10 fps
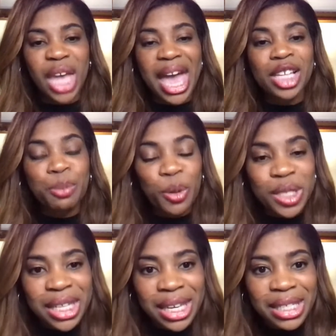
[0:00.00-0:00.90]

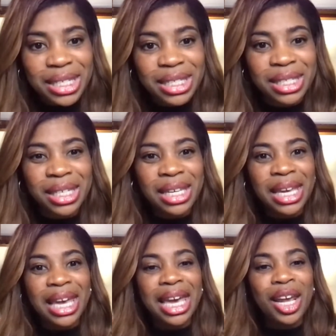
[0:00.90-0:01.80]
expertise
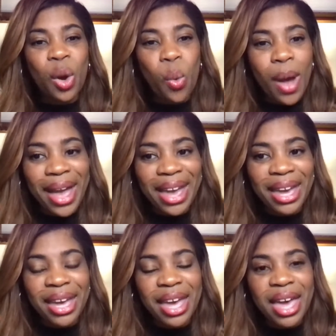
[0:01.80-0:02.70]
in a
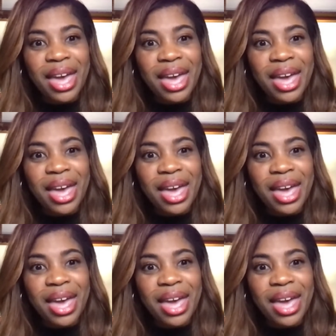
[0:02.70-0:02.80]
way